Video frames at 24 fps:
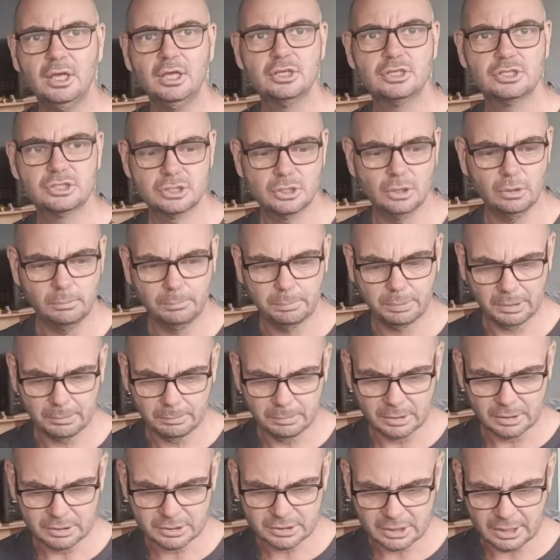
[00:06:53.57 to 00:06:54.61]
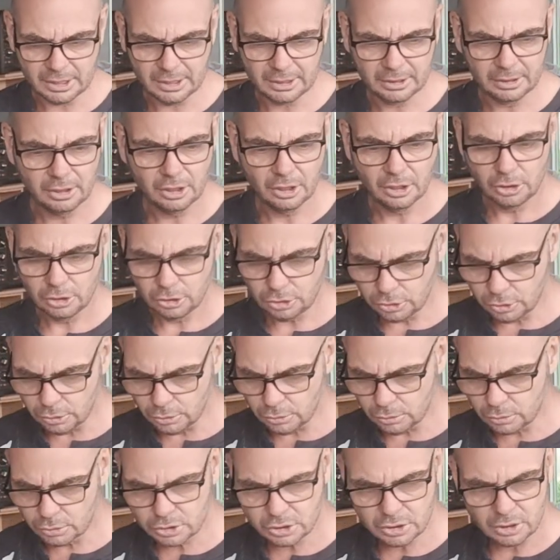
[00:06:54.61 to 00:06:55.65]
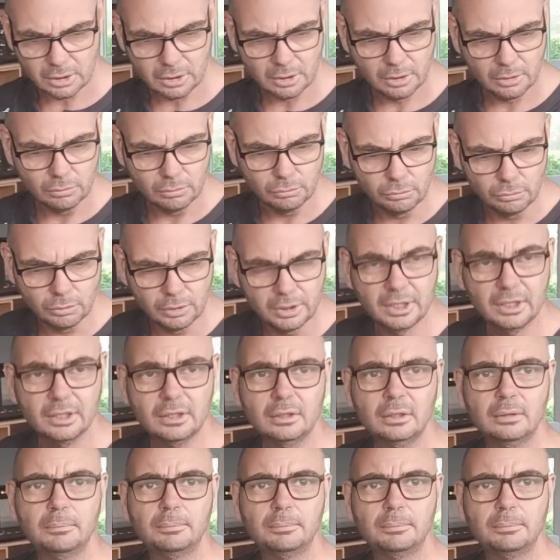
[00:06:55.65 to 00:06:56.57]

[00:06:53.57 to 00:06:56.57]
So people are saying use real